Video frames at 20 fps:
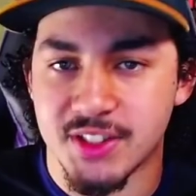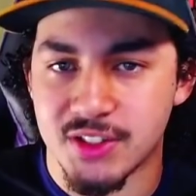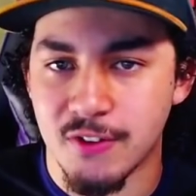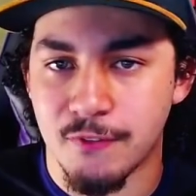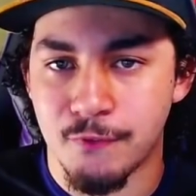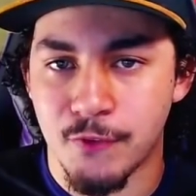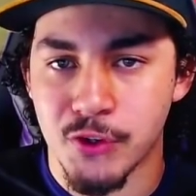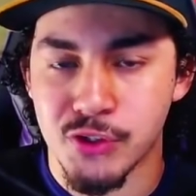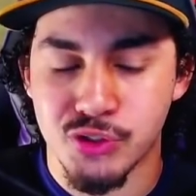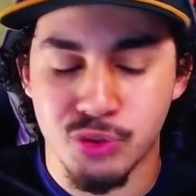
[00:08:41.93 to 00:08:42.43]
the
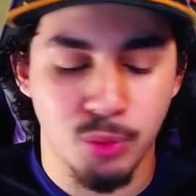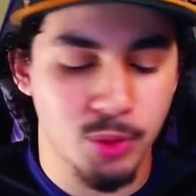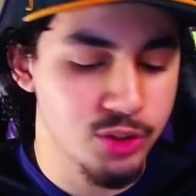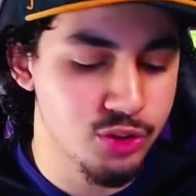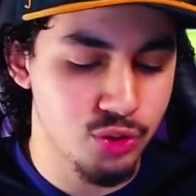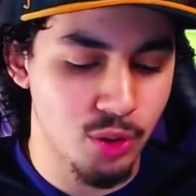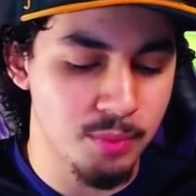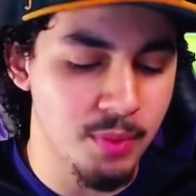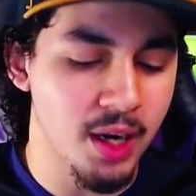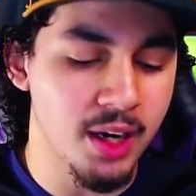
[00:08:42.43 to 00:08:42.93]
first one,
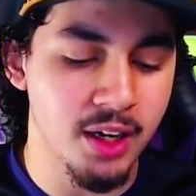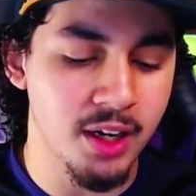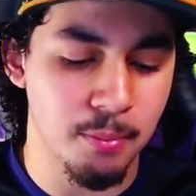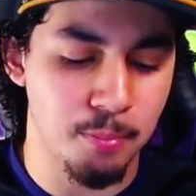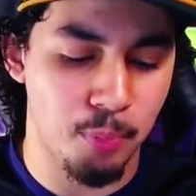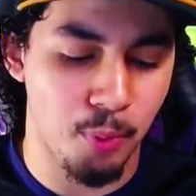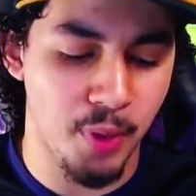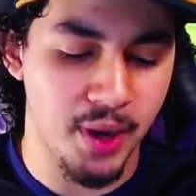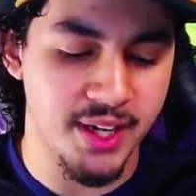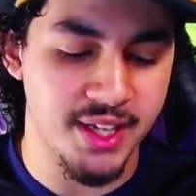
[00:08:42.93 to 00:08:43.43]
so I'm not going to
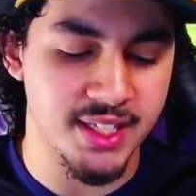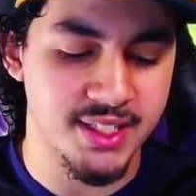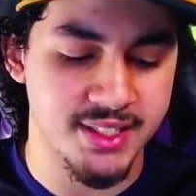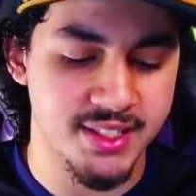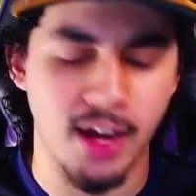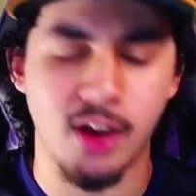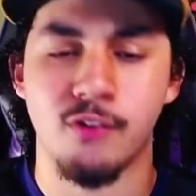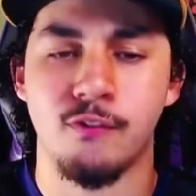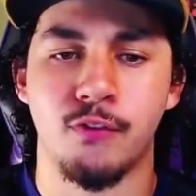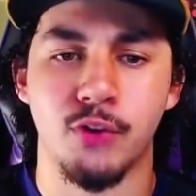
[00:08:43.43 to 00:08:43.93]
break it
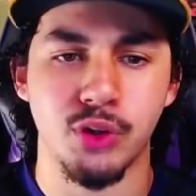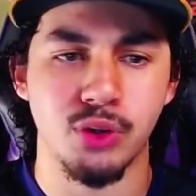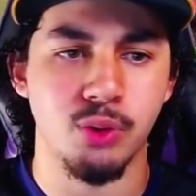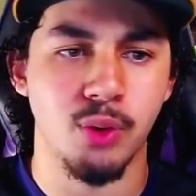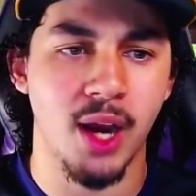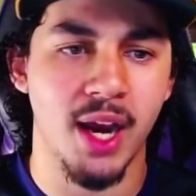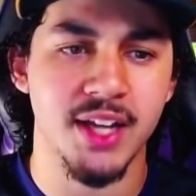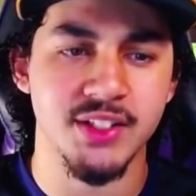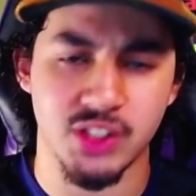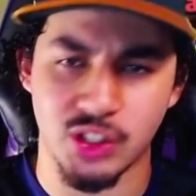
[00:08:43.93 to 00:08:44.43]
down for you
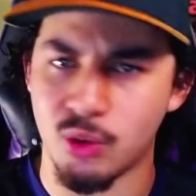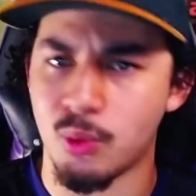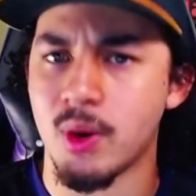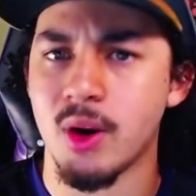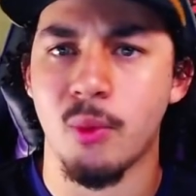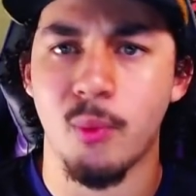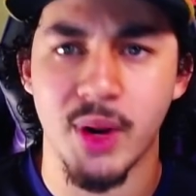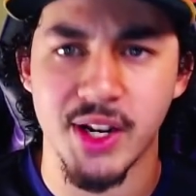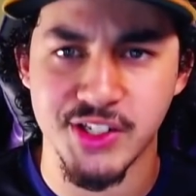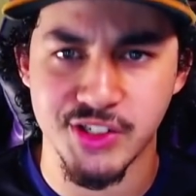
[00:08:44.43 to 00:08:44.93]
guys. I don't want
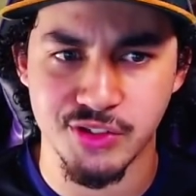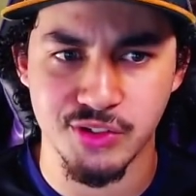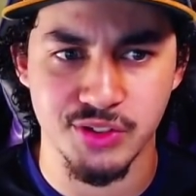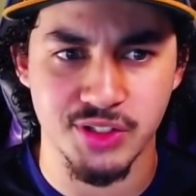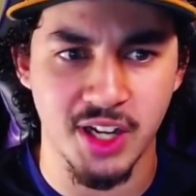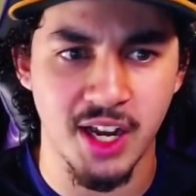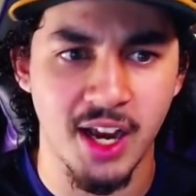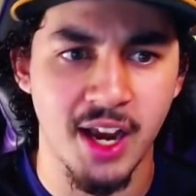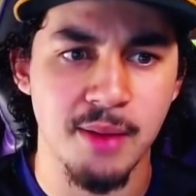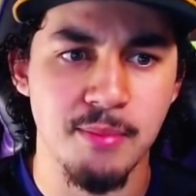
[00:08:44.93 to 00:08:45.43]
to waste your
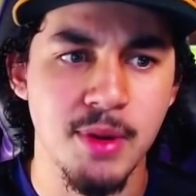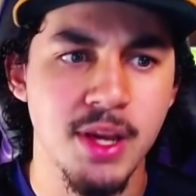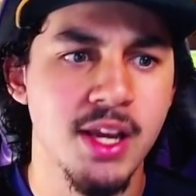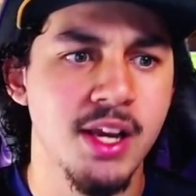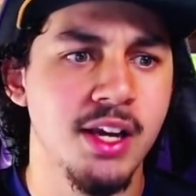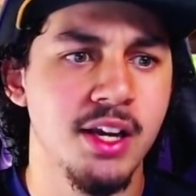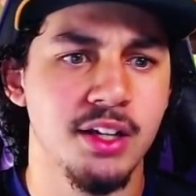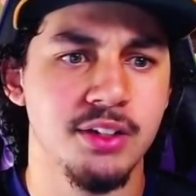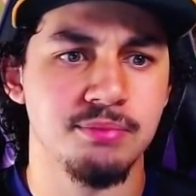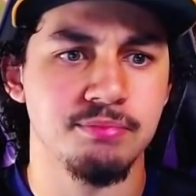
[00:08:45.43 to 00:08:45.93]
time
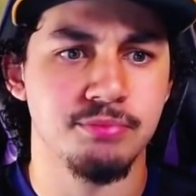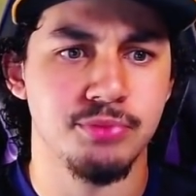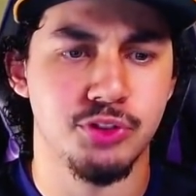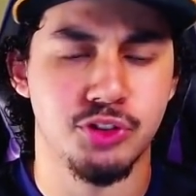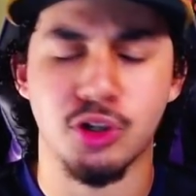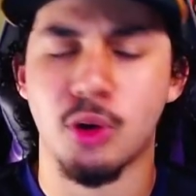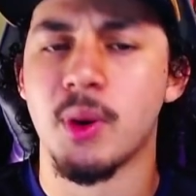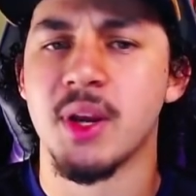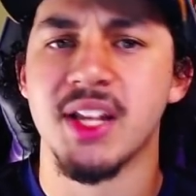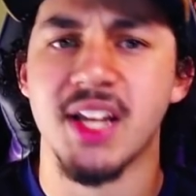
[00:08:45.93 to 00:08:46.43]

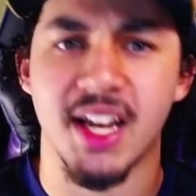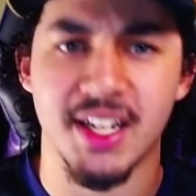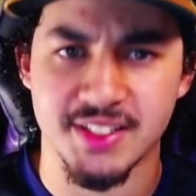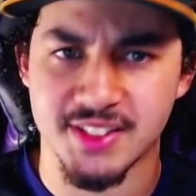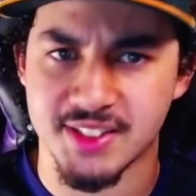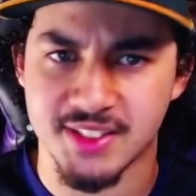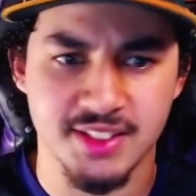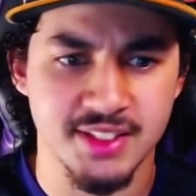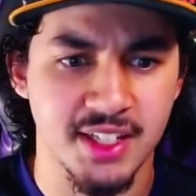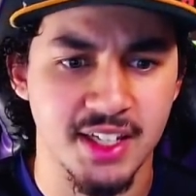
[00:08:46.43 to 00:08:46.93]
showing a
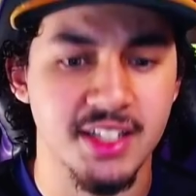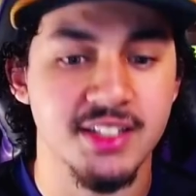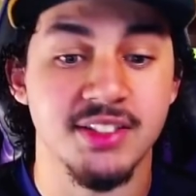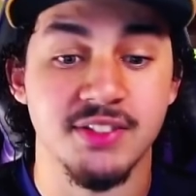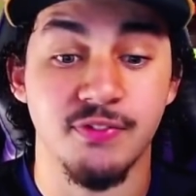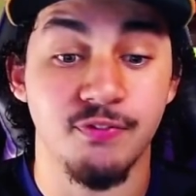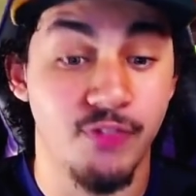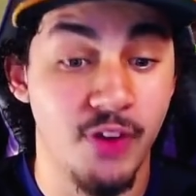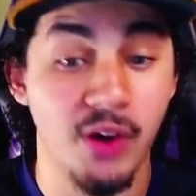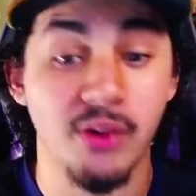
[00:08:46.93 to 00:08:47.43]

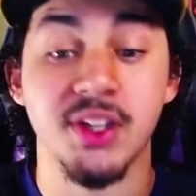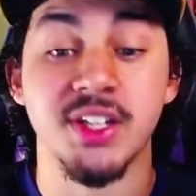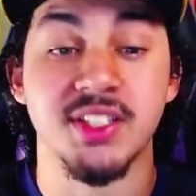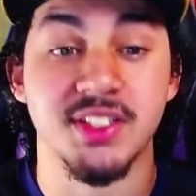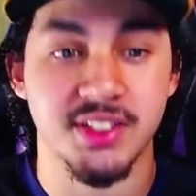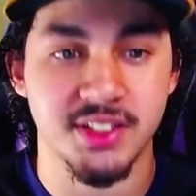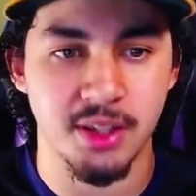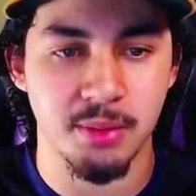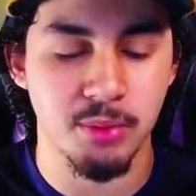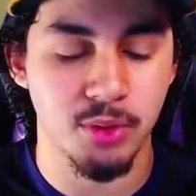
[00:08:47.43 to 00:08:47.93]
very
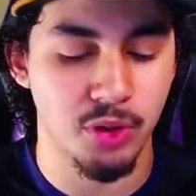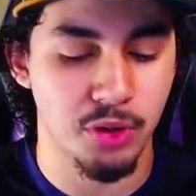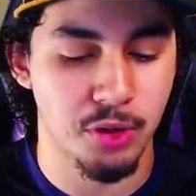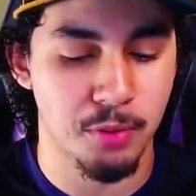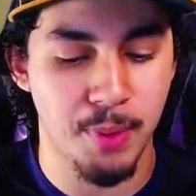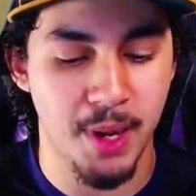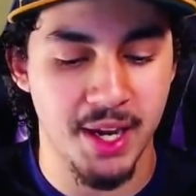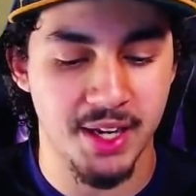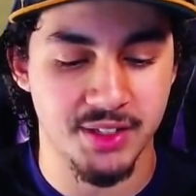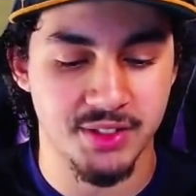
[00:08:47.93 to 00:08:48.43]
similar
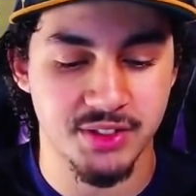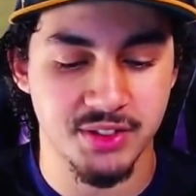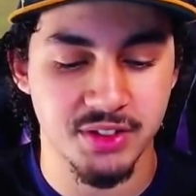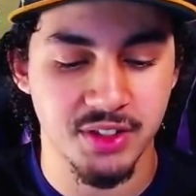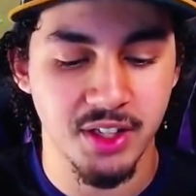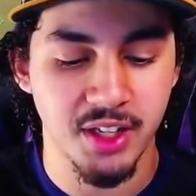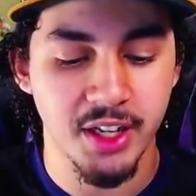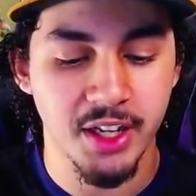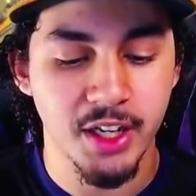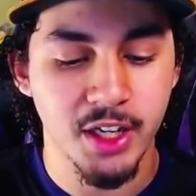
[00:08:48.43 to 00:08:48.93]
base.
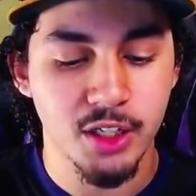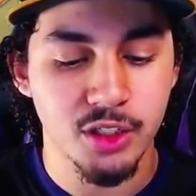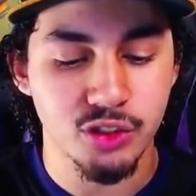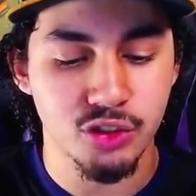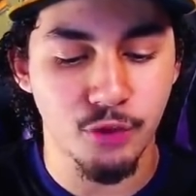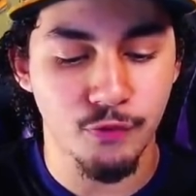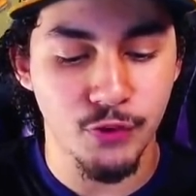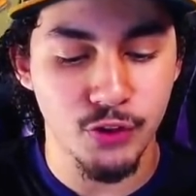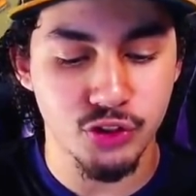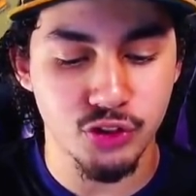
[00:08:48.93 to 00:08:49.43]

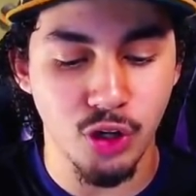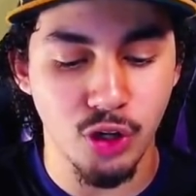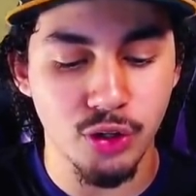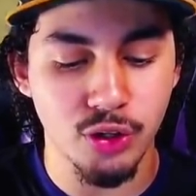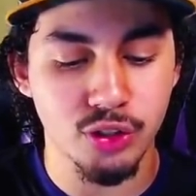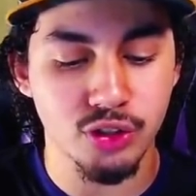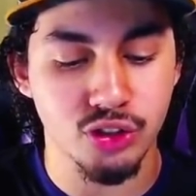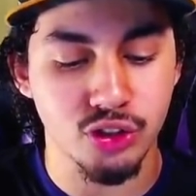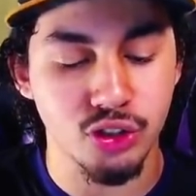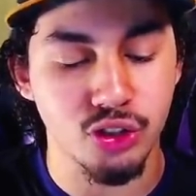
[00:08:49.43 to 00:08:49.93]
So for
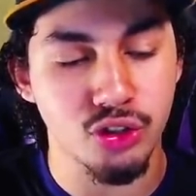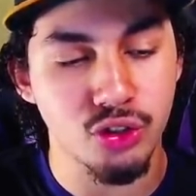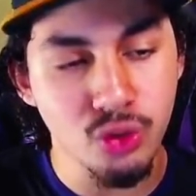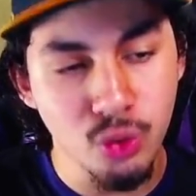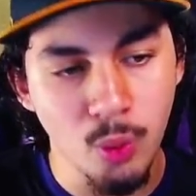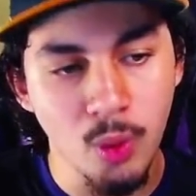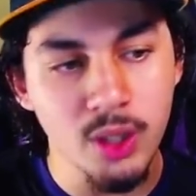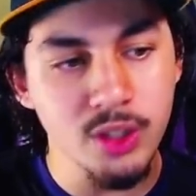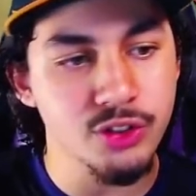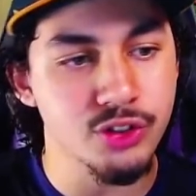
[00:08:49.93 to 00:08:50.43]
starters, you
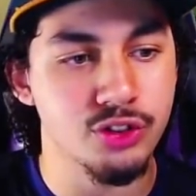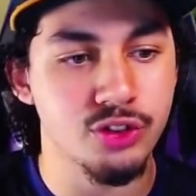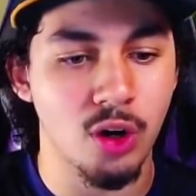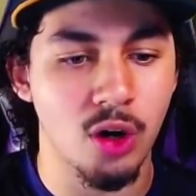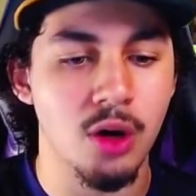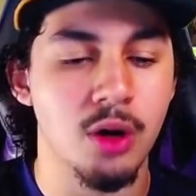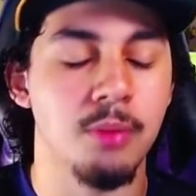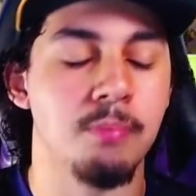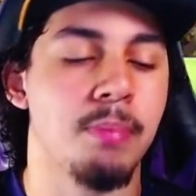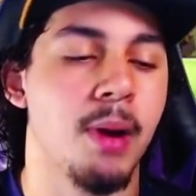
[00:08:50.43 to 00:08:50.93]
want to
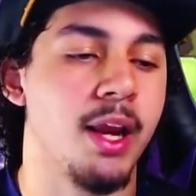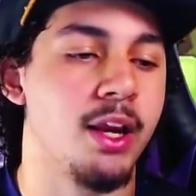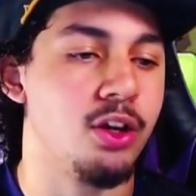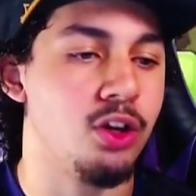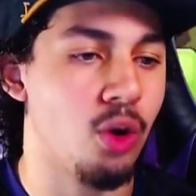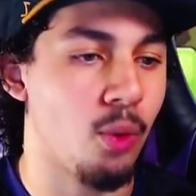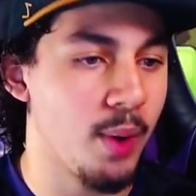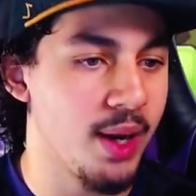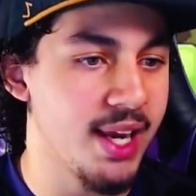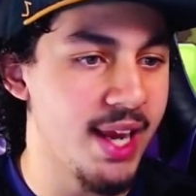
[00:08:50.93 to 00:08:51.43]
start by
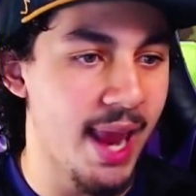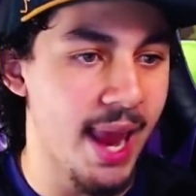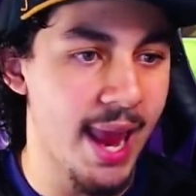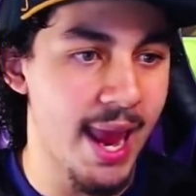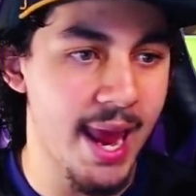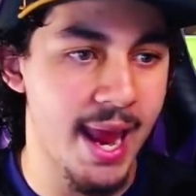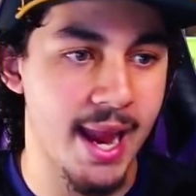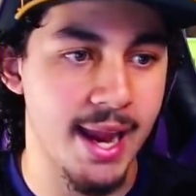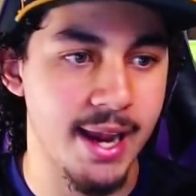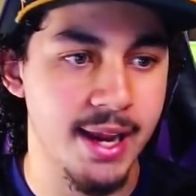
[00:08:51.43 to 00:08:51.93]
going
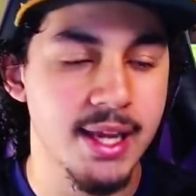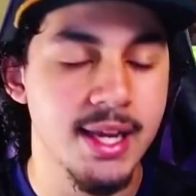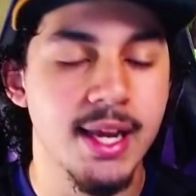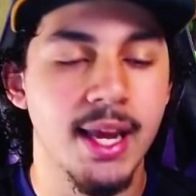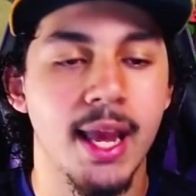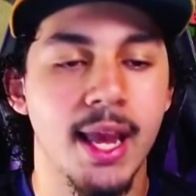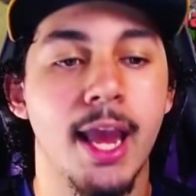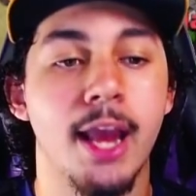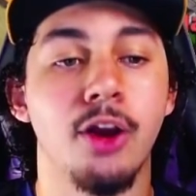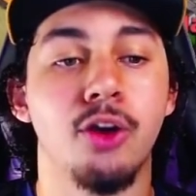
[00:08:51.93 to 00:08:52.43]
ahead
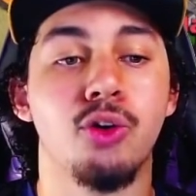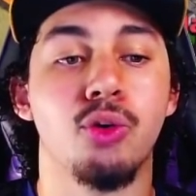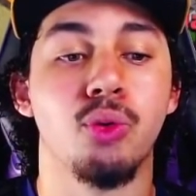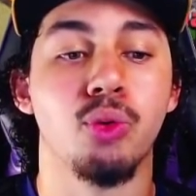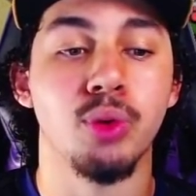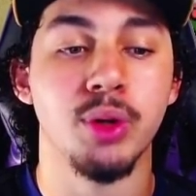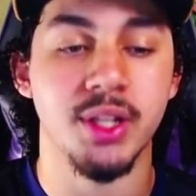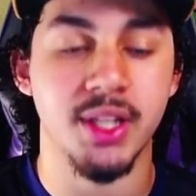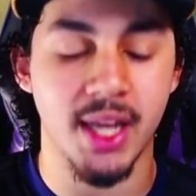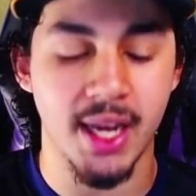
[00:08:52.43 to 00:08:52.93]
and
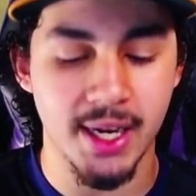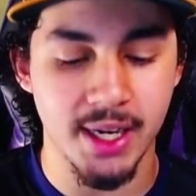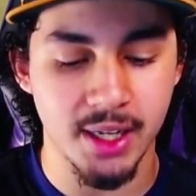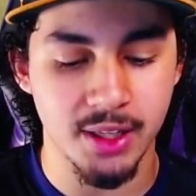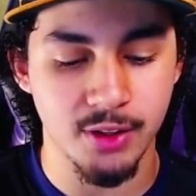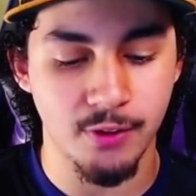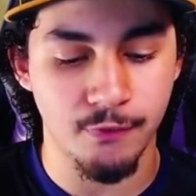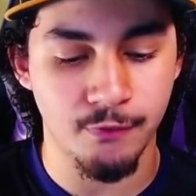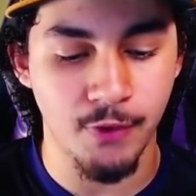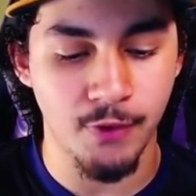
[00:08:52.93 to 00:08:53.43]

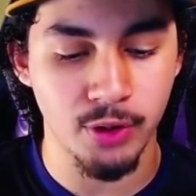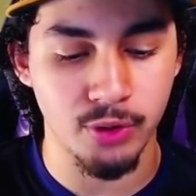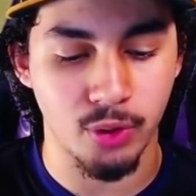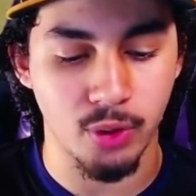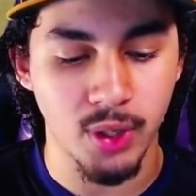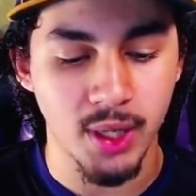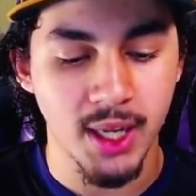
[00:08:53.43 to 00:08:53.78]
creating the funnel.